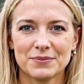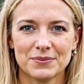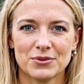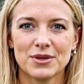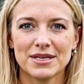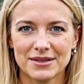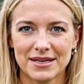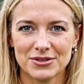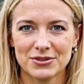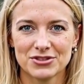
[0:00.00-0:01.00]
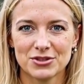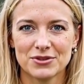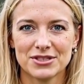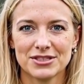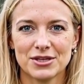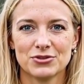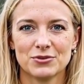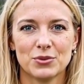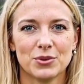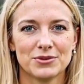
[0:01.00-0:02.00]
3. Enter the server details
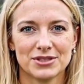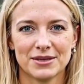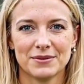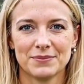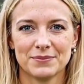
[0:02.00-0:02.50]
from the website.